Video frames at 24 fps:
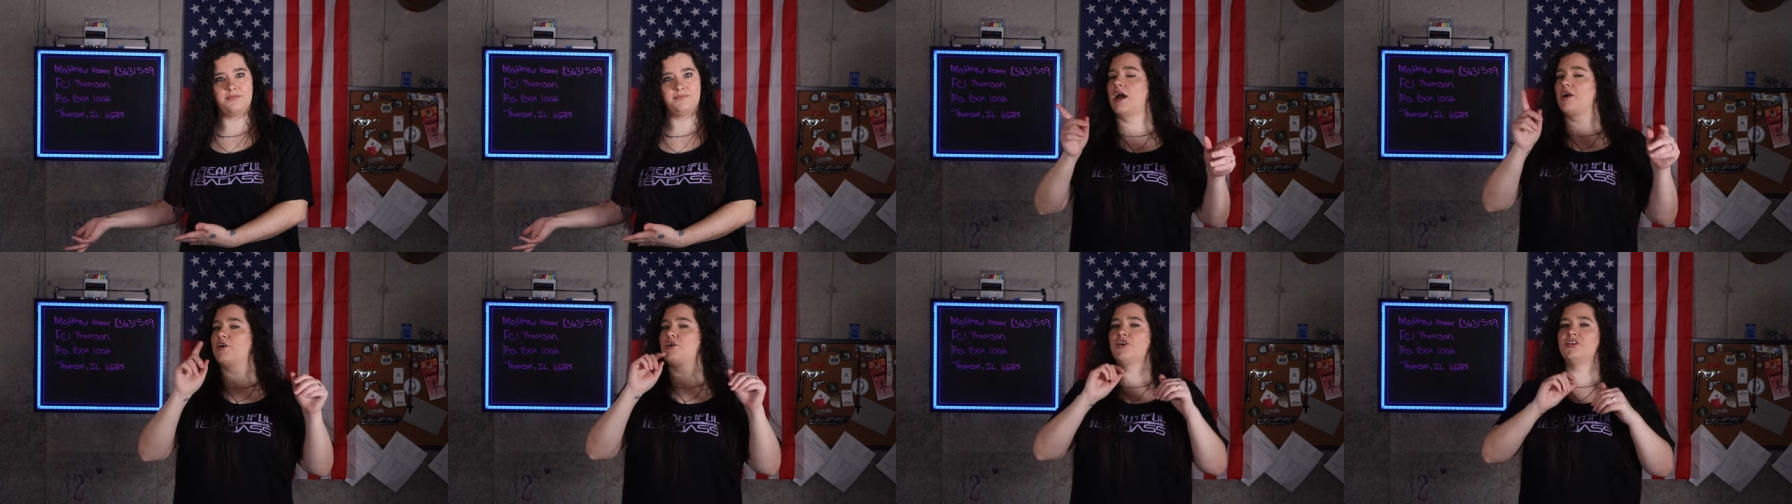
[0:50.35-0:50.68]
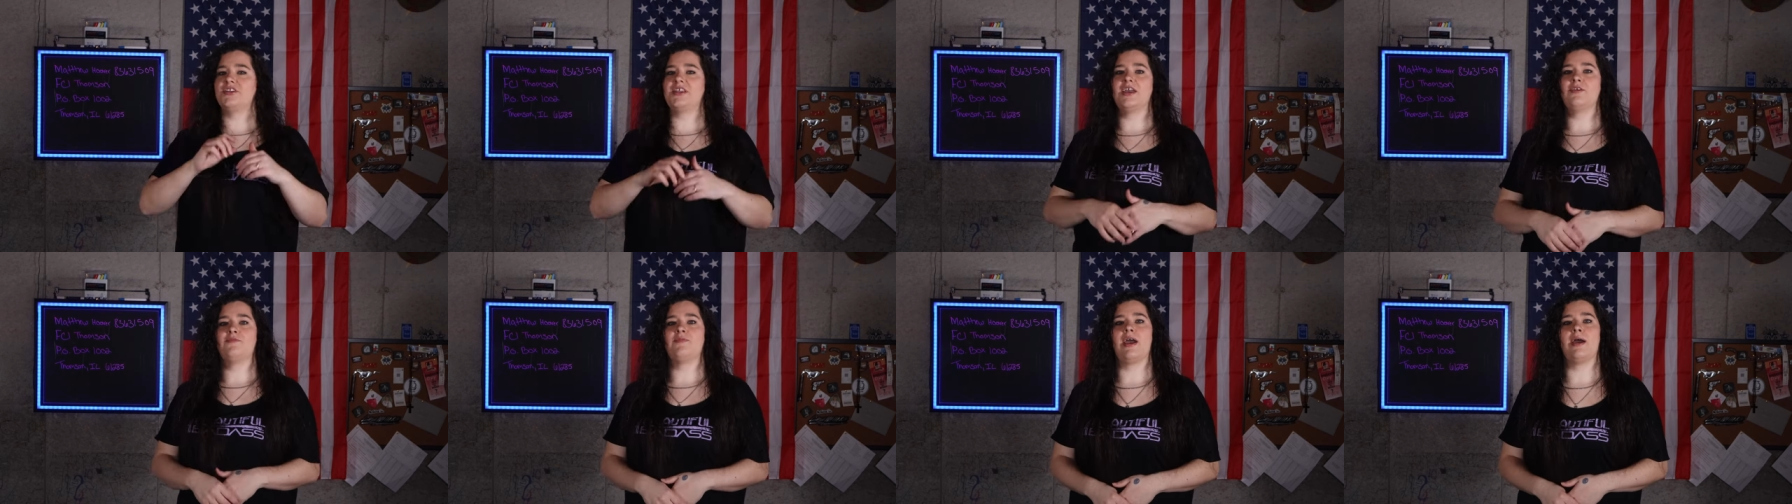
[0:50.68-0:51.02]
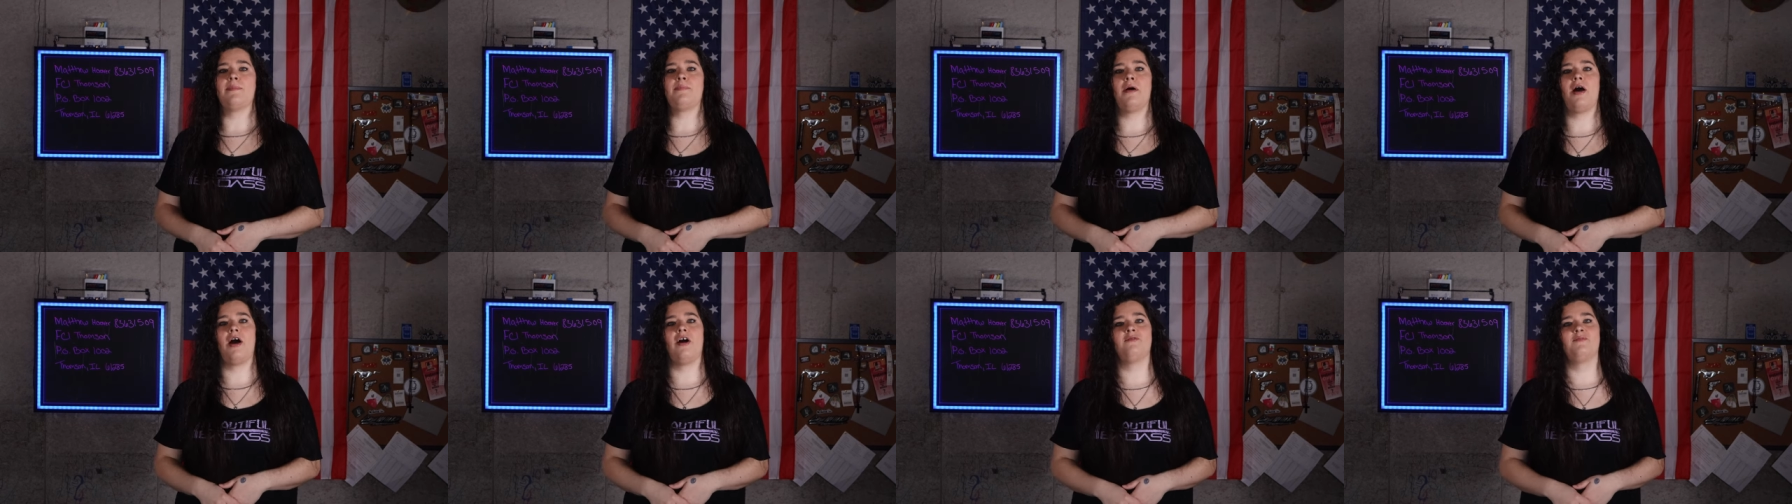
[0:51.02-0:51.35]
Now, could they
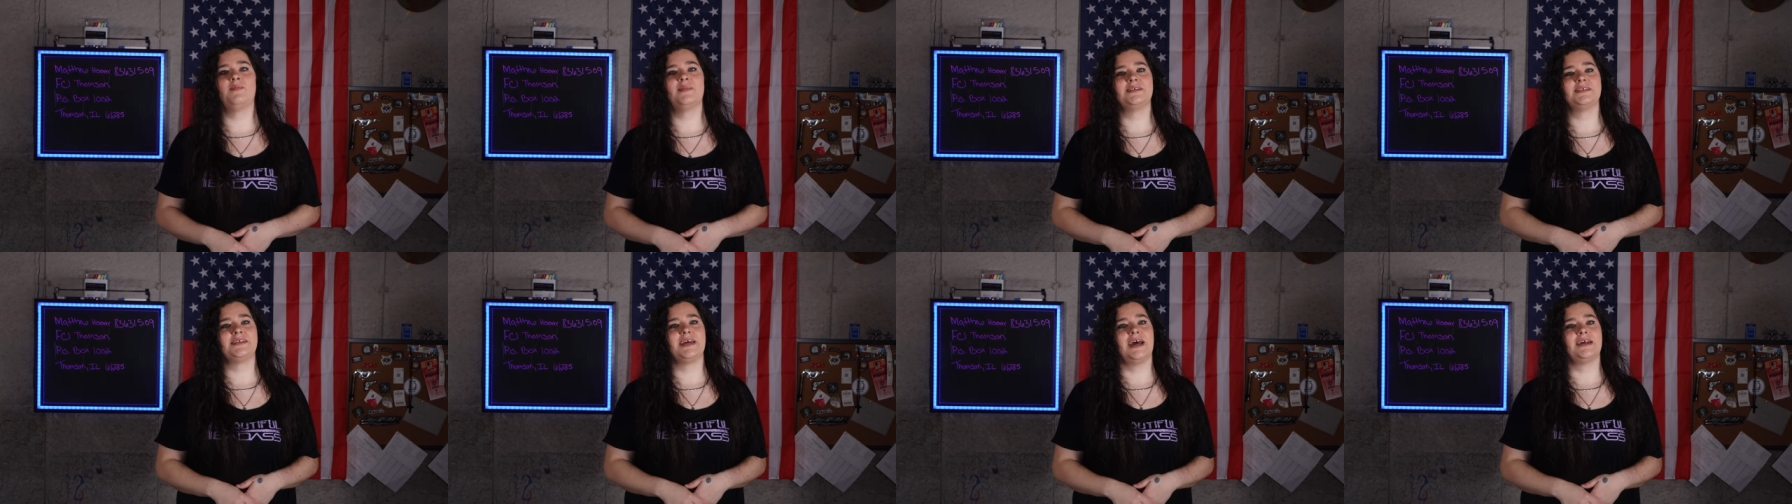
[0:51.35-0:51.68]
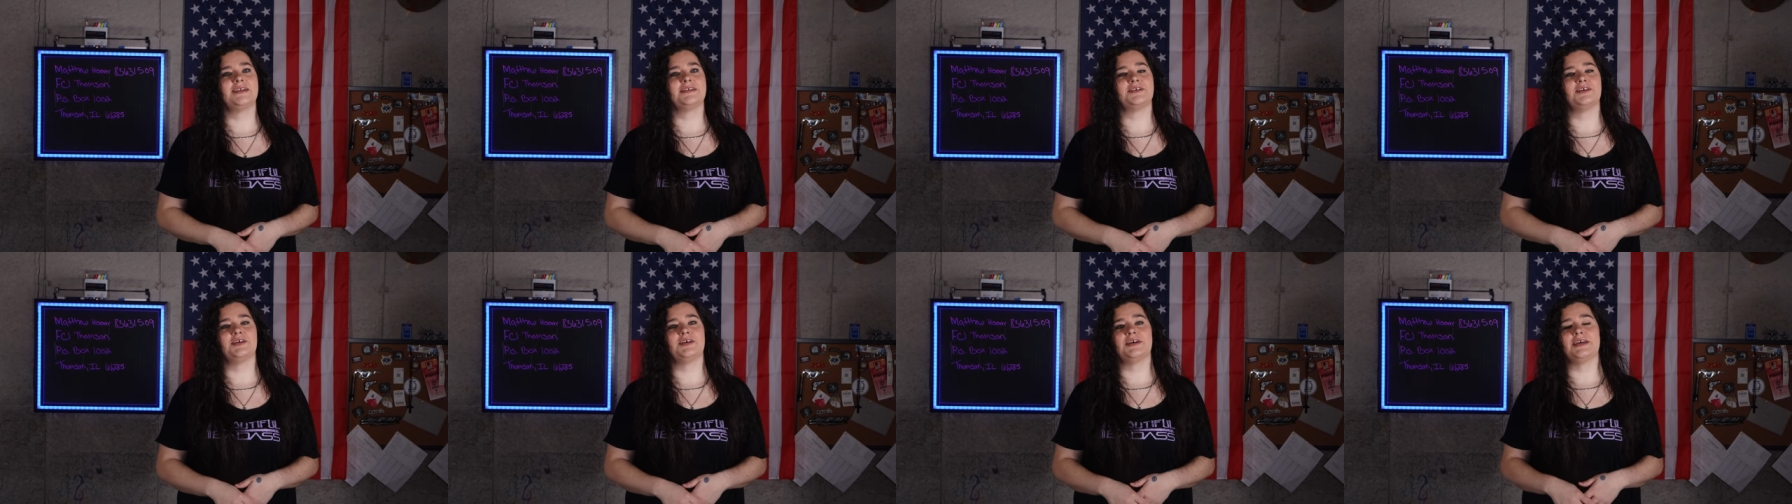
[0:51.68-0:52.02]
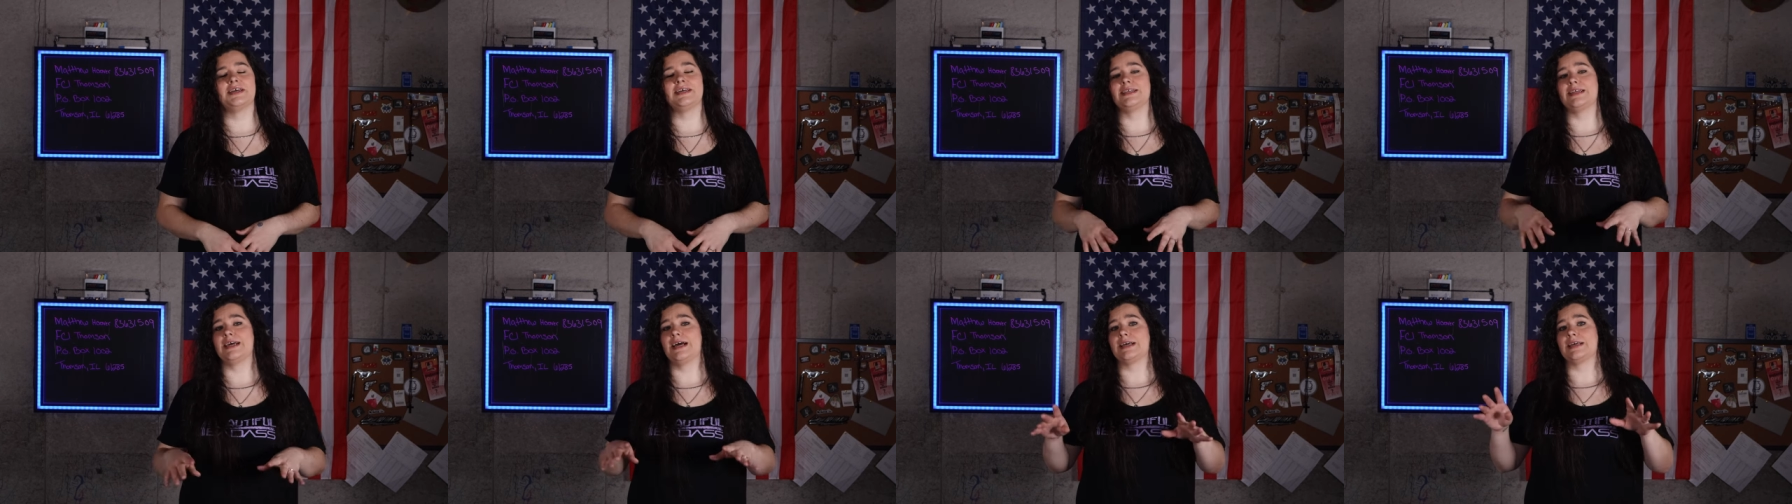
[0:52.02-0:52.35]
wrap Hoffman Tactical
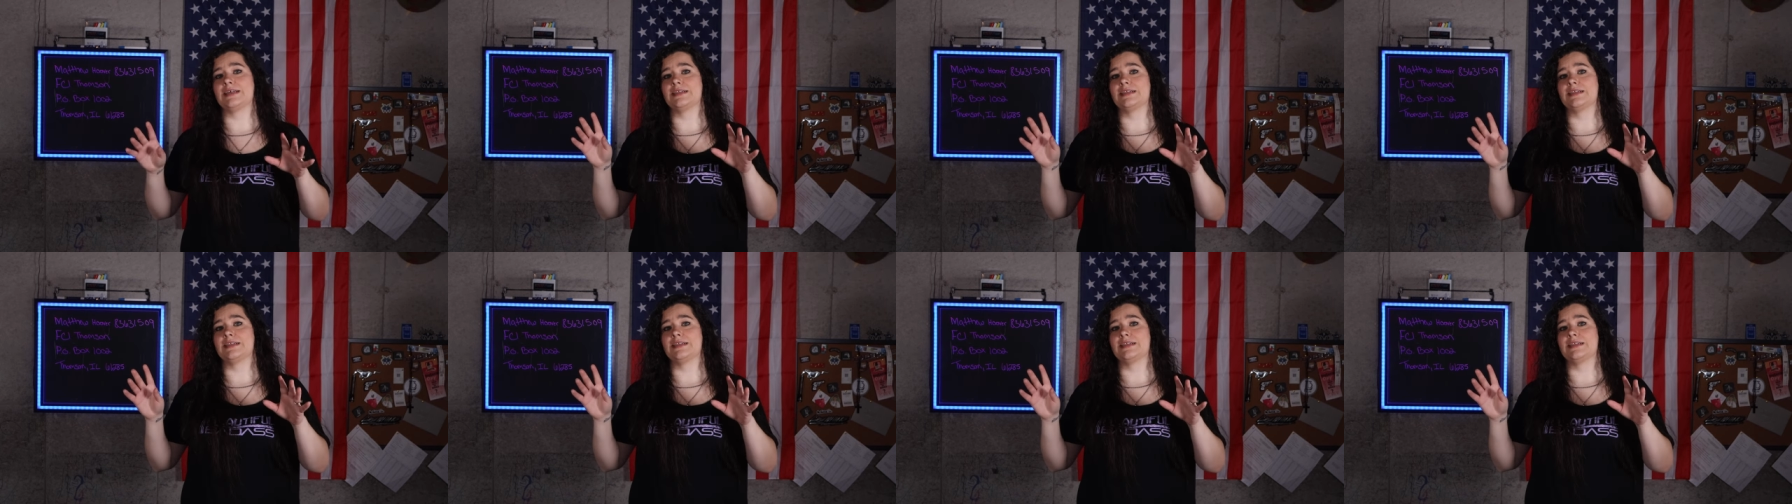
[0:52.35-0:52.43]
in a